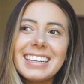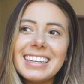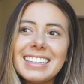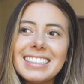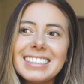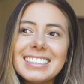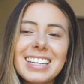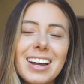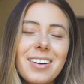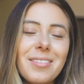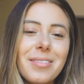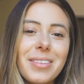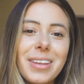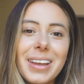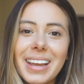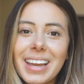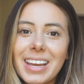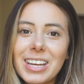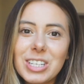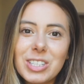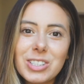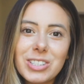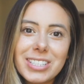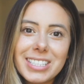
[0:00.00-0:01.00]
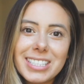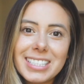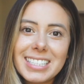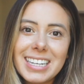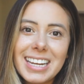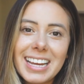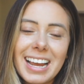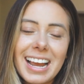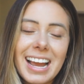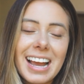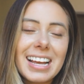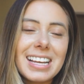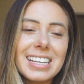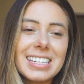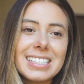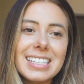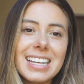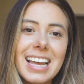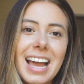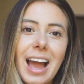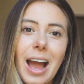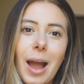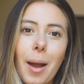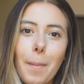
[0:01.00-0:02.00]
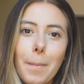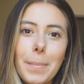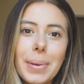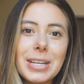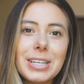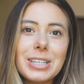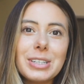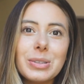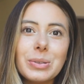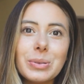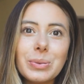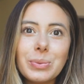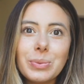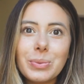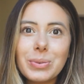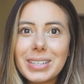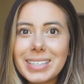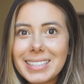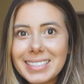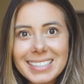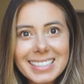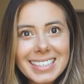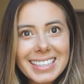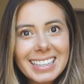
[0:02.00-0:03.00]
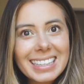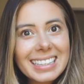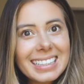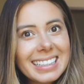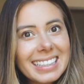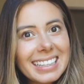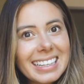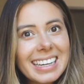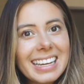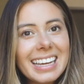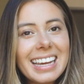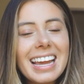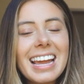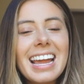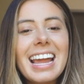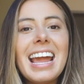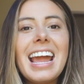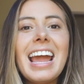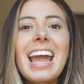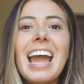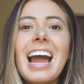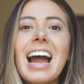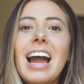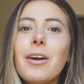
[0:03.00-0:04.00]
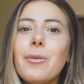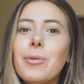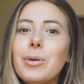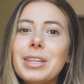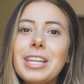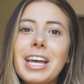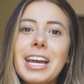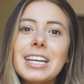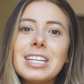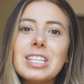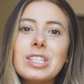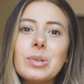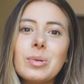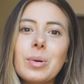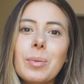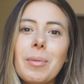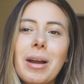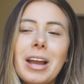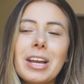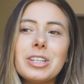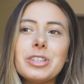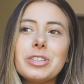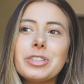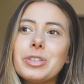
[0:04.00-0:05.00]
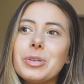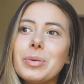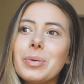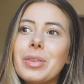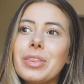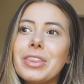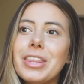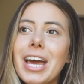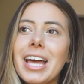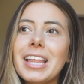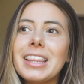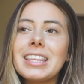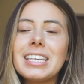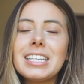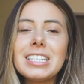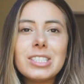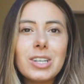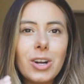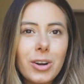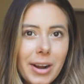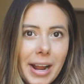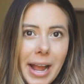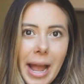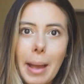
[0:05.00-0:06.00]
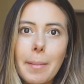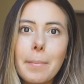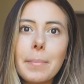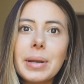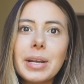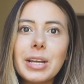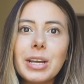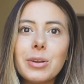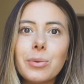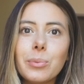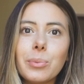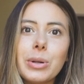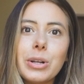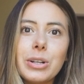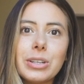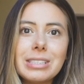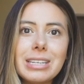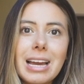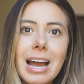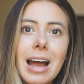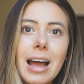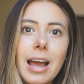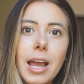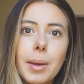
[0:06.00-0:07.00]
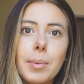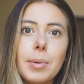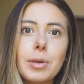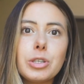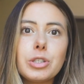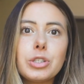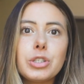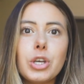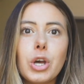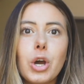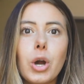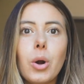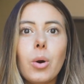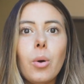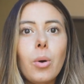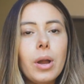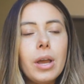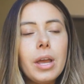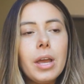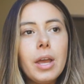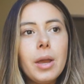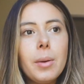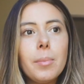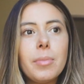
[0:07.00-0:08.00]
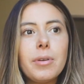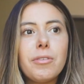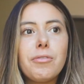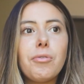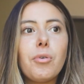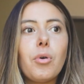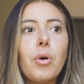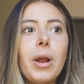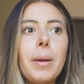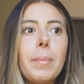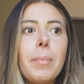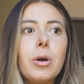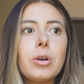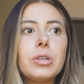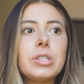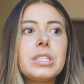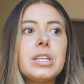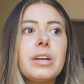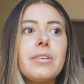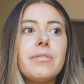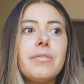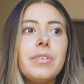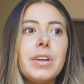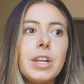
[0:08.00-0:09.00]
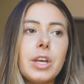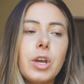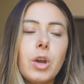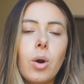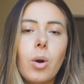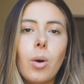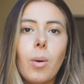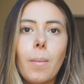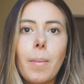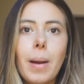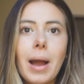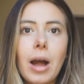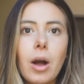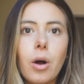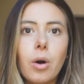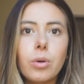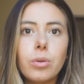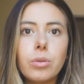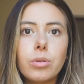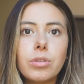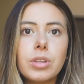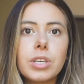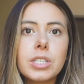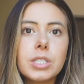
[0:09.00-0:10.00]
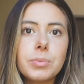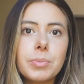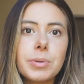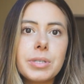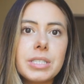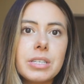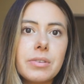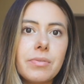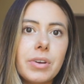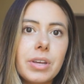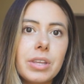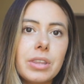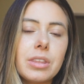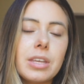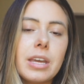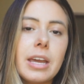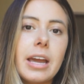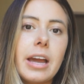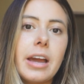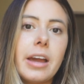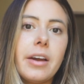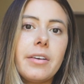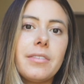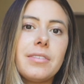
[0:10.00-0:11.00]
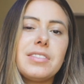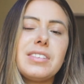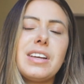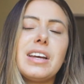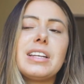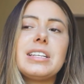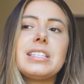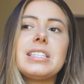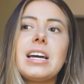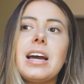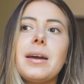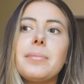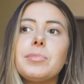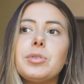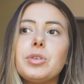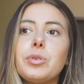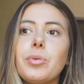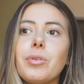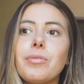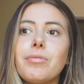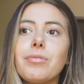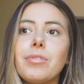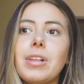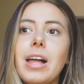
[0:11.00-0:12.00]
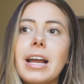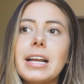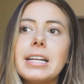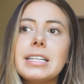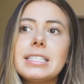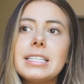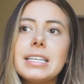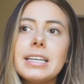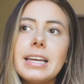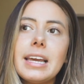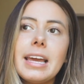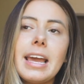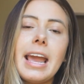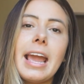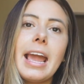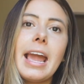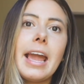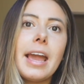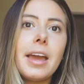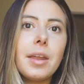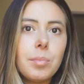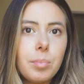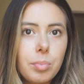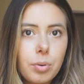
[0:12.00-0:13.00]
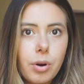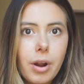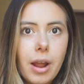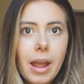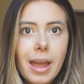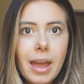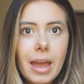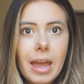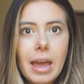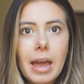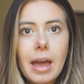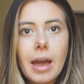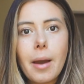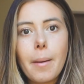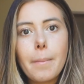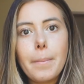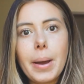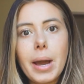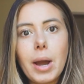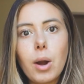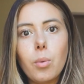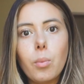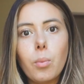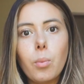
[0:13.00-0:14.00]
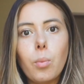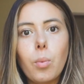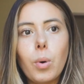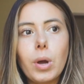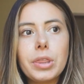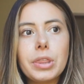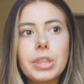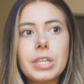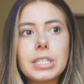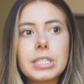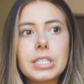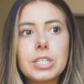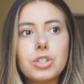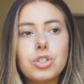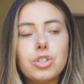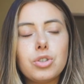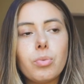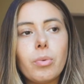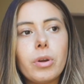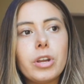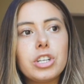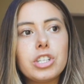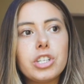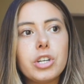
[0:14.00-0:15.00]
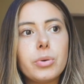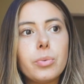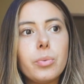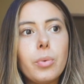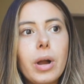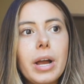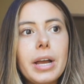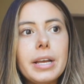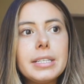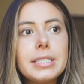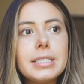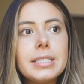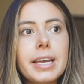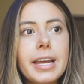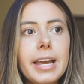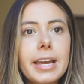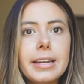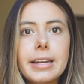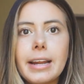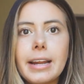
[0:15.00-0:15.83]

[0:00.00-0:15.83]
something interesting has happened recently. I would like to remind you that these aren't happening in real time, so before I post a video about this specific thing, I have had time to reflect and pray about what the situation was, and